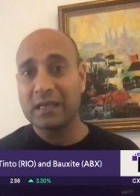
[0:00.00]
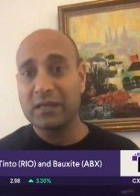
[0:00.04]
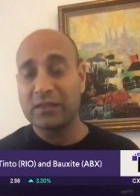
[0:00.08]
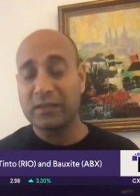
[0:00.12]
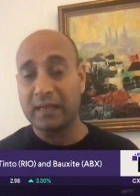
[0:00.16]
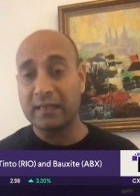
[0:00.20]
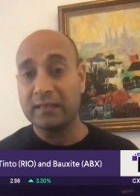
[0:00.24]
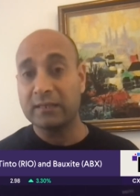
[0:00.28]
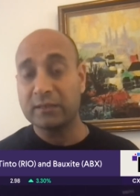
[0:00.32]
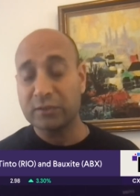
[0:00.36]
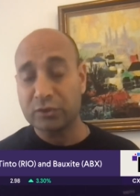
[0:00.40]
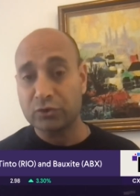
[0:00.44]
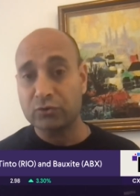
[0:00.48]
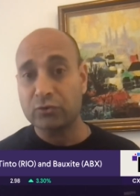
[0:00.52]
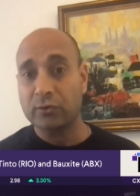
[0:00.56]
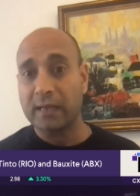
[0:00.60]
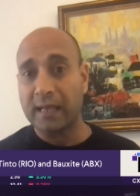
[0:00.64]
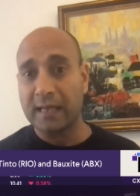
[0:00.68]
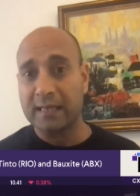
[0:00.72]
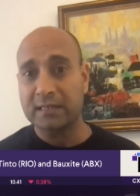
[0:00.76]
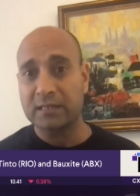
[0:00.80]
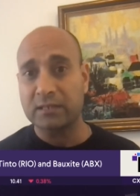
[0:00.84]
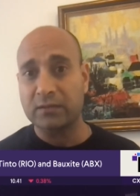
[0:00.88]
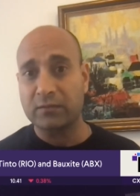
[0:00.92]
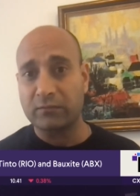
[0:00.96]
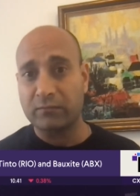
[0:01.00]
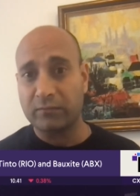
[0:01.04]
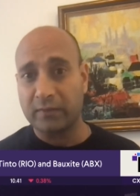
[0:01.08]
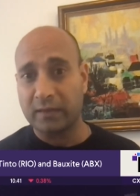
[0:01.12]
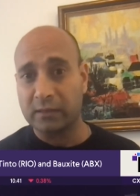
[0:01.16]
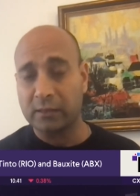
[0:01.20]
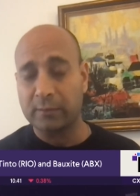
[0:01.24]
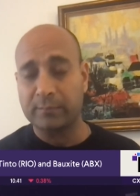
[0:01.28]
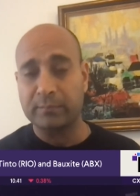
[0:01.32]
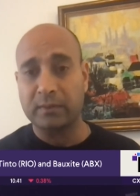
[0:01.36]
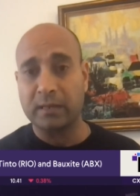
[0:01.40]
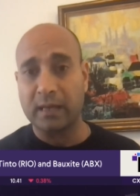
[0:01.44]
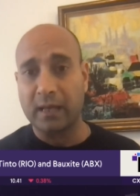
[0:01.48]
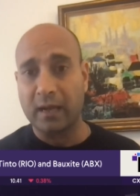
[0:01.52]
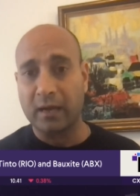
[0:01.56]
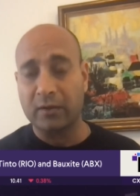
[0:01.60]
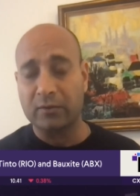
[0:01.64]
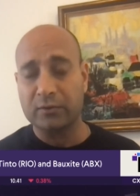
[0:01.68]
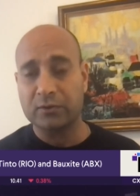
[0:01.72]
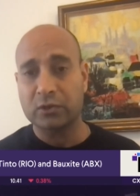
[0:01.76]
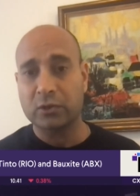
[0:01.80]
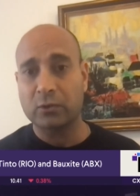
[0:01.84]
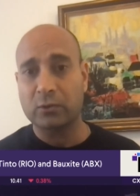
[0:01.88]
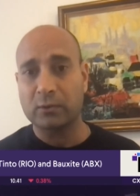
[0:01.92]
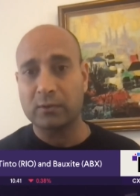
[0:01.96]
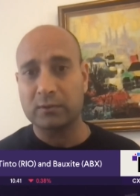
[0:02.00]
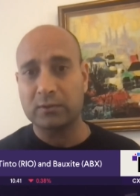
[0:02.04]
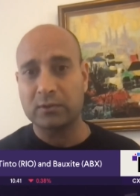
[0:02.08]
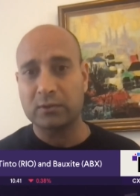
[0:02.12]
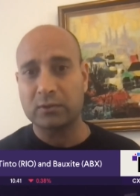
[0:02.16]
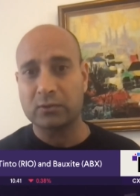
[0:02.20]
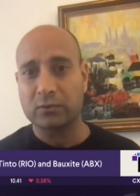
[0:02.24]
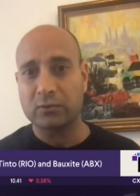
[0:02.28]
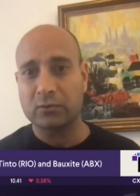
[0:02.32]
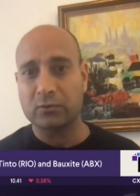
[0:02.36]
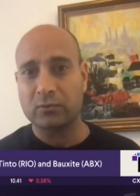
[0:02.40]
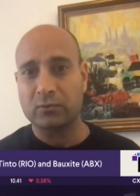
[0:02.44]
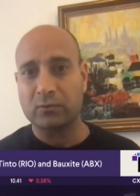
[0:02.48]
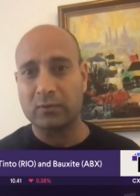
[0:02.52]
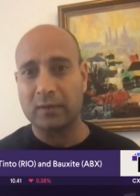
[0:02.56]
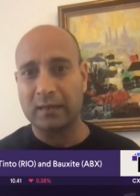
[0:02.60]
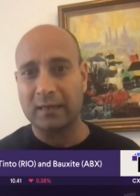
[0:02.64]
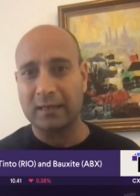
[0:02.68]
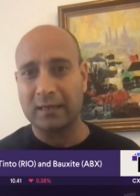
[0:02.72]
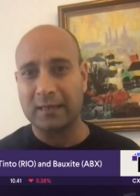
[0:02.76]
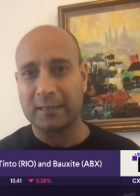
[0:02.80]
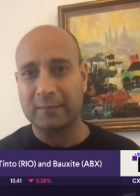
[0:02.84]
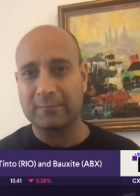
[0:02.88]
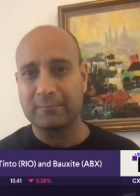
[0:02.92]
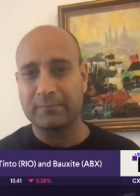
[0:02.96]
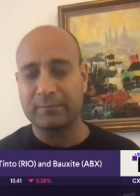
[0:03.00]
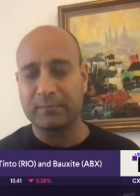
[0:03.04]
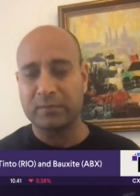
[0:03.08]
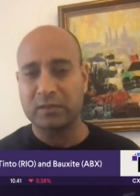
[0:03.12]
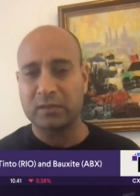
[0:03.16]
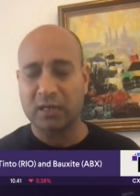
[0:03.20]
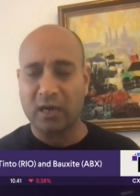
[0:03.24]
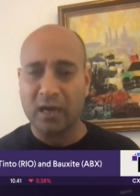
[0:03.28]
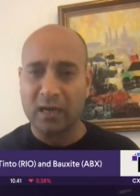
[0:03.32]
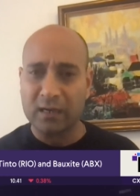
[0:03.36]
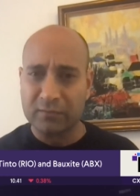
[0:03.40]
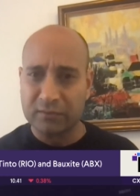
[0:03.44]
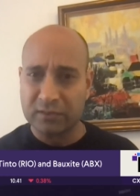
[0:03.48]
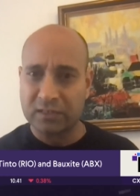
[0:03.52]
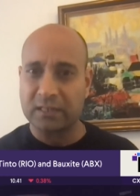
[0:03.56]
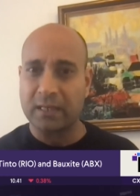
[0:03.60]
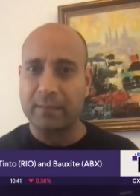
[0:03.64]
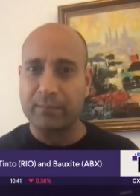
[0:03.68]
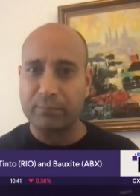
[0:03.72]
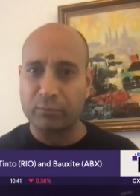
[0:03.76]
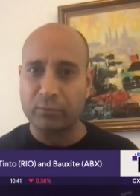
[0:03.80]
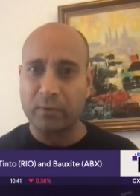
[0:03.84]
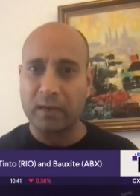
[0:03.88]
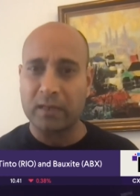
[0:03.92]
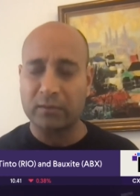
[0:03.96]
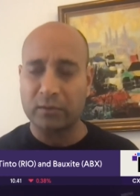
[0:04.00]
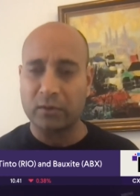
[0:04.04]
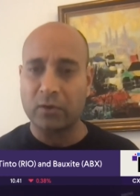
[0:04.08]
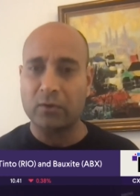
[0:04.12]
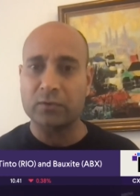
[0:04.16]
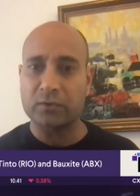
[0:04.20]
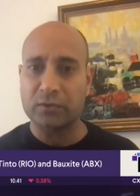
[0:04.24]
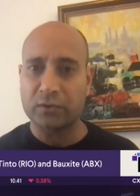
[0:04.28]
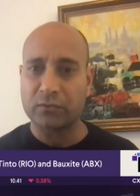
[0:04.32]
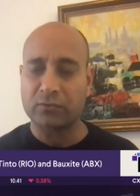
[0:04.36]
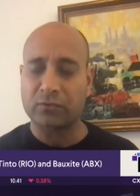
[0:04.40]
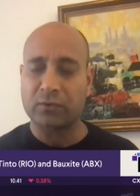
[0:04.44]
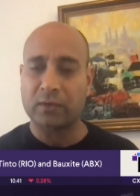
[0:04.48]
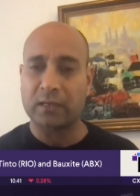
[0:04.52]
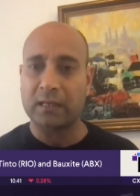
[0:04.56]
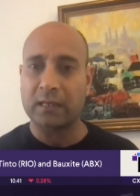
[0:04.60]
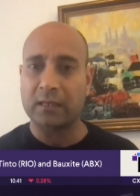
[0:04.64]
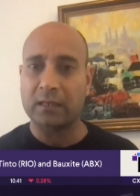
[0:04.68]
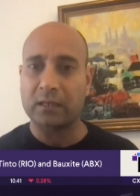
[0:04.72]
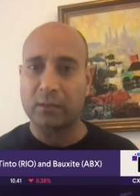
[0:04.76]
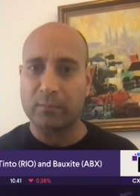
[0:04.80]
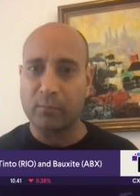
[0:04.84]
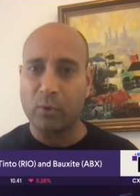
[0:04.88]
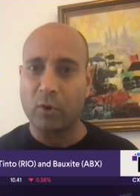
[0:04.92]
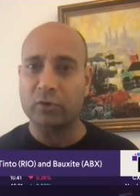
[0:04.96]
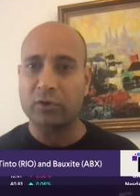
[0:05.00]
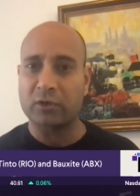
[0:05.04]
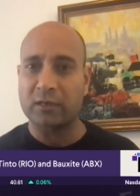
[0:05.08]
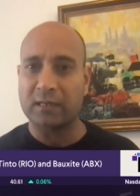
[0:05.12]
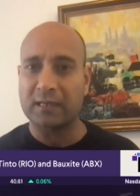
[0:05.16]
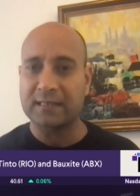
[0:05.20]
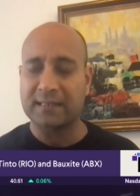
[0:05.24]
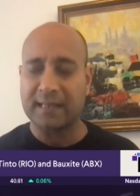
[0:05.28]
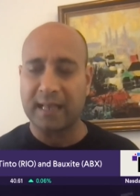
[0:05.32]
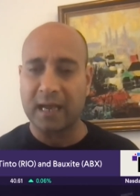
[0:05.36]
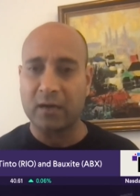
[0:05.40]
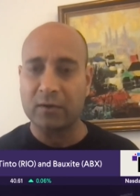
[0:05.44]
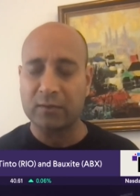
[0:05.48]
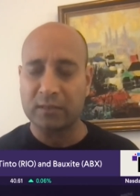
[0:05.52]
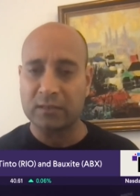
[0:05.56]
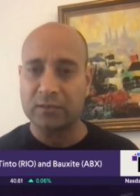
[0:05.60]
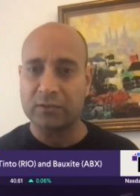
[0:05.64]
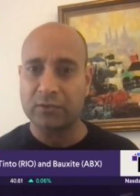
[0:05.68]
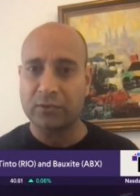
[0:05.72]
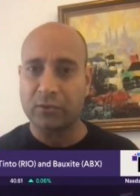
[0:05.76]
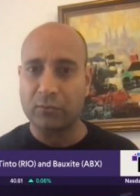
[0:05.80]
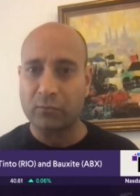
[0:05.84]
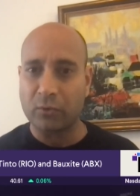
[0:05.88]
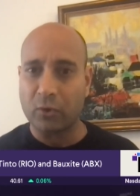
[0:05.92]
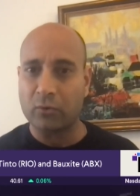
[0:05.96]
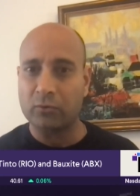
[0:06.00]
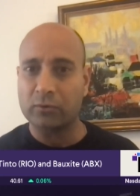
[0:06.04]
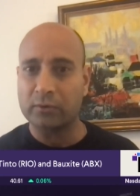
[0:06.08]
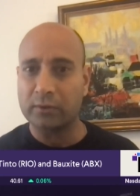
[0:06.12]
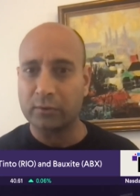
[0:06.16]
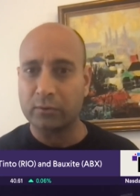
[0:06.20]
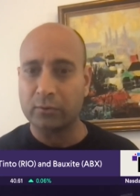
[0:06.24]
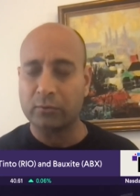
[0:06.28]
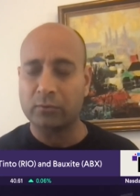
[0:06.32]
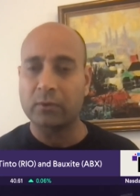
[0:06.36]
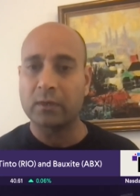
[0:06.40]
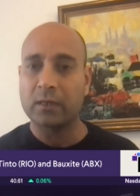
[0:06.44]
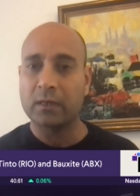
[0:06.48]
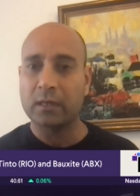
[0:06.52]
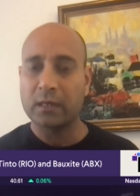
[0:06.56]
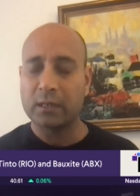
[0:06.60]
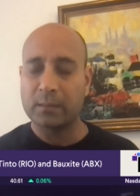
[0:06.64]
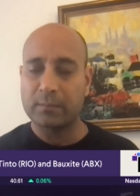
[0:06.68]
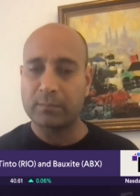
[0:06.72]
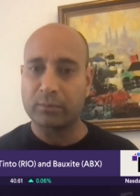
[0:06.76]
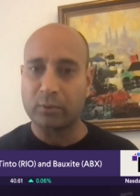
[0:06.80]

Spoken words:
The industry has developed now to kind of separate those 3 commodities out into their own little